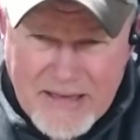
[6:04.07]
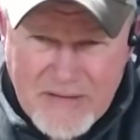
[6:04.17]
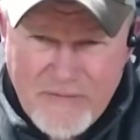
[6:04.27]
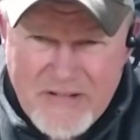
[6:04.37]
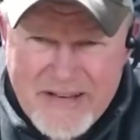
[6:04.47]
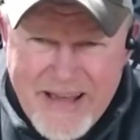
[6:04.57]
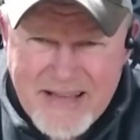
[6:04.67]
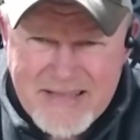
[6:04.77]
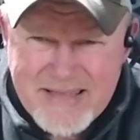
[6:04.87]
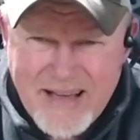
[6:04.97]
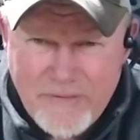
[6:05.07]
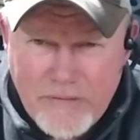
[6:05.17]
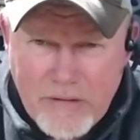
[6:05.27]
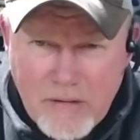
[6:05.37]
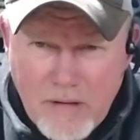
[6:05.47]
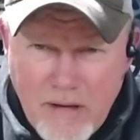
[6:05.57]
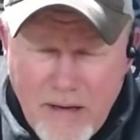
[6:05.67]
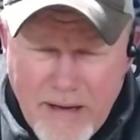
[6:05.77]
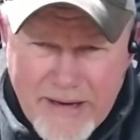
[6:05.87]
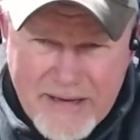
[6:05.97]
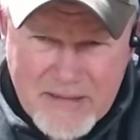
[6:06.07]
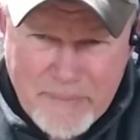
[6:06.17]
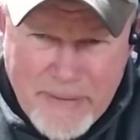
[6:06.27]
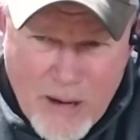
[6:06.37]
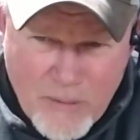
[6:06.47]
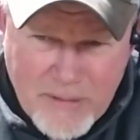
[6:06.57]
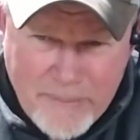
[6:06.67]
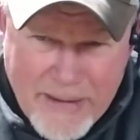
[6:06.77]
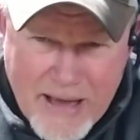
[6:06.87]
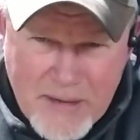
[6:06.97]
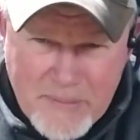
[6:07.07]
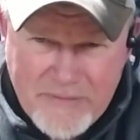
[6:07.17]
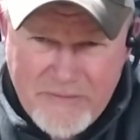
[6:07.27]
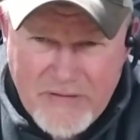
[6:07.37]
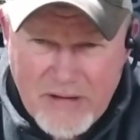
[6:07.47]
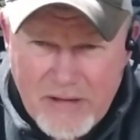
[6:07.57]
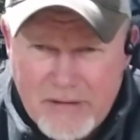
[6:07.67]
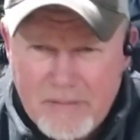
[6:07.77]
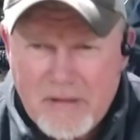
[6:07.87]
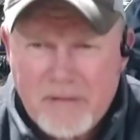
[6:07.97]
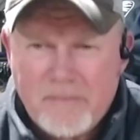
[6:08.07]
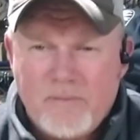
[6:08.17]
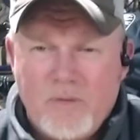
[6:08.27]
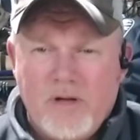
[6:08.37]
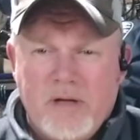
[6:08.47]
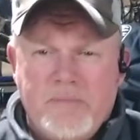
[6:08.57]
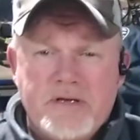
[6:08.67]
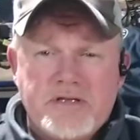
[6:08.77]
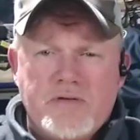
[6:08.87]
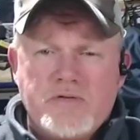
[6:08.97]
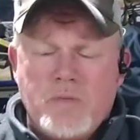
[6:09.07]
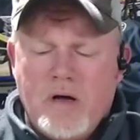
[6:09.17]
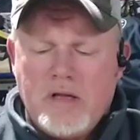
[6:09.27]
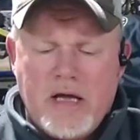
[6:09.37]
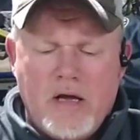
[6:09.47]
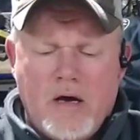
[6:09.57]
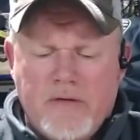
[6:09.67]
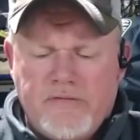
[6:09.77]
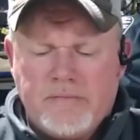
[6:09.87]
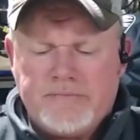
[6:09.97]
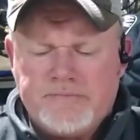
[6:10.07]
get to finesse stuff. I get to pound the bottom and feel it. Really piss those walleye off.